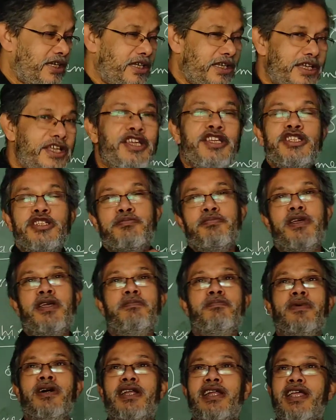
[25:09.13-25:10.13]
each
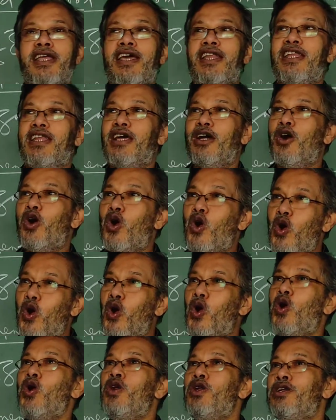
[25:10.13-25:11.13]
member can
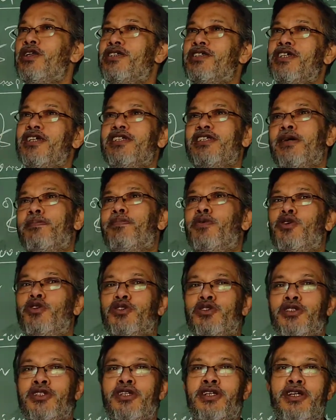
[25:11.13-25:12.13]
hold, say suppose